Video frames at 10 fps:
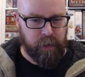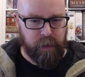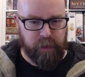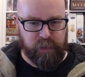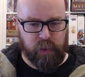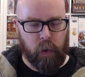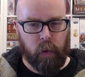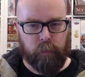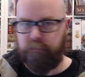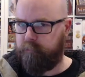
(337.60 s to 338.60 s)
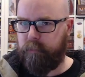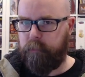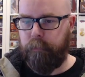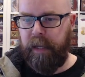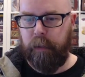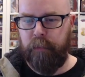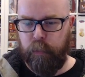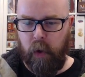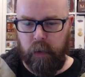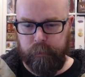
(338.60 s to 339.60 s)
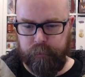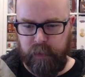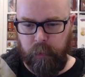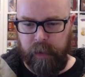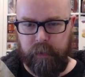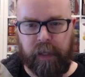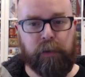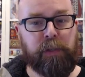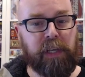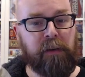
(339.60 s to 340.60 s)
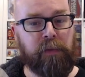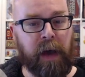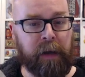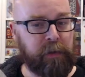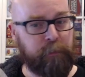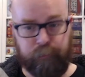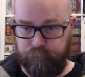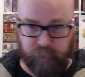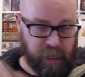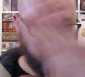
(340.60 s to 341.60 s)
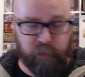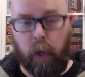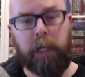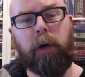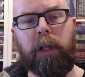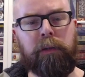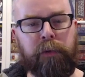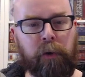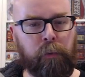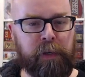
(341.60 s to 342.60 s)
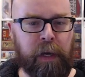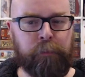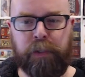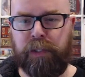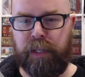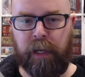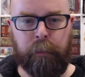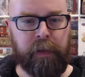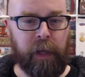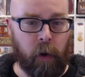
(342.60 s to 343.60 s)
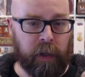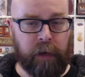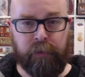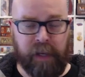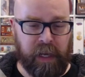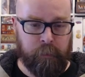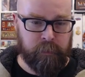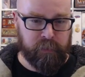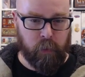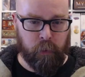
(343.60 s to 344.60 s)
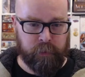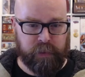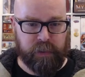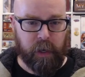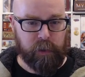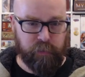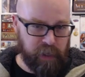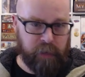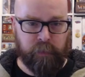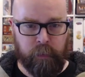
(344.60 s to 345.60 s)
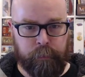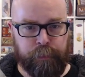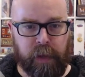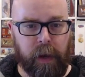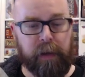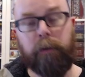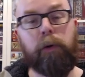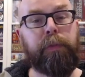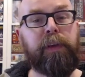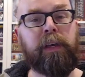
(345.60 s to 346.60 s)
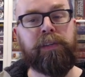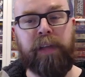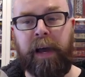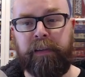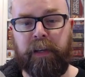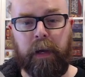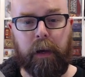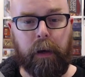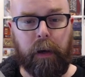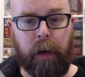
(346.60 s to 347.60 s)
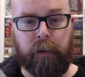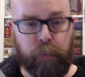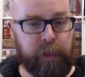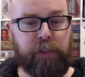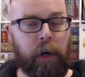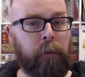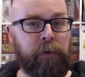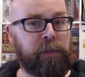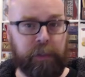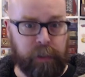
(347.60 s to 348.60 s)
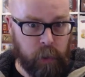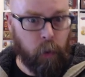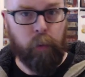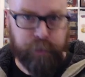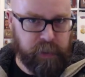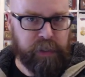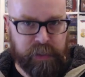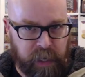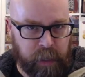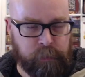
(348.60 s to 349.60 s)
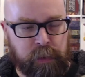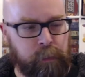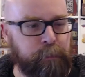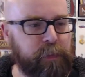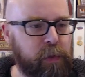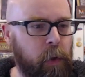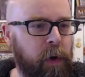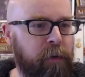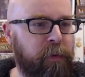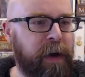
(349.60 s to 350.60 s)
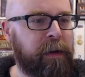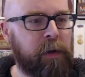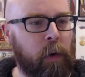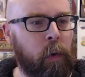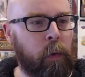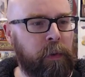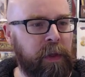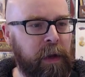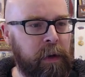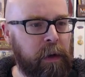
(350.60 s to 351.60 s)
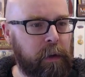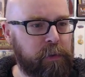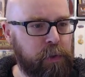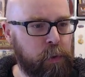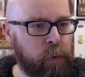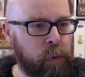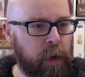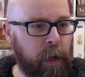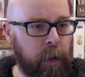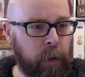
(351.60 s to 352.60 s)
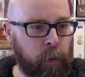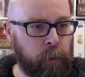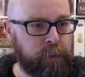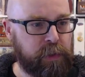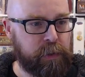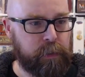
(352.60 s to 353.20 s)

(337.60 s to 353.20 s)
So make them small. All right, then you save that, and you've got all of your redemptions set up, and they all have a name, of course. You've named them. Now, the good thing is that Twitch obviously knows these names. So if I go then to alerts,